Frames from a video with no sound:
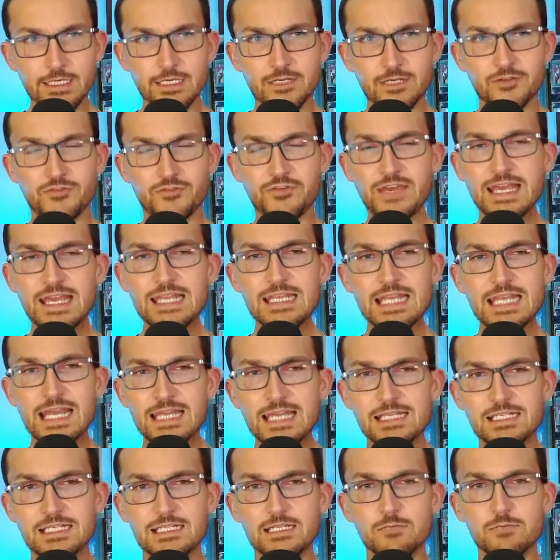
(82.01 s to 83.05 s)

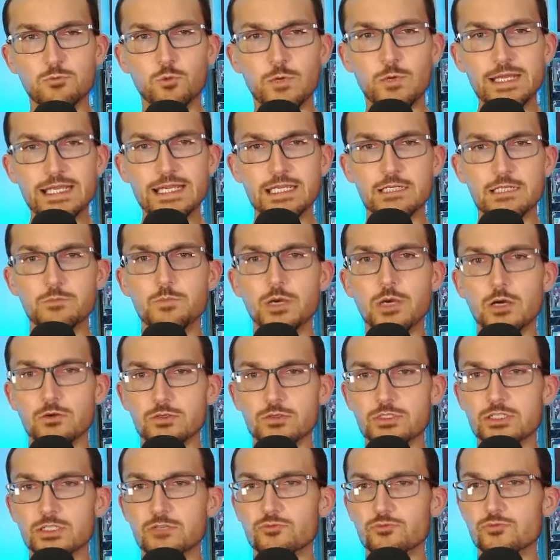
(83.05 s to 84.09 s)
Fan-edited Wicked
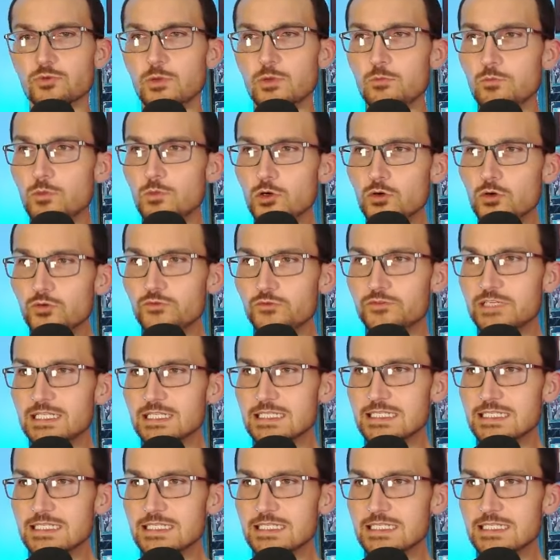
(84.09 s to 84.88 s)
poster removed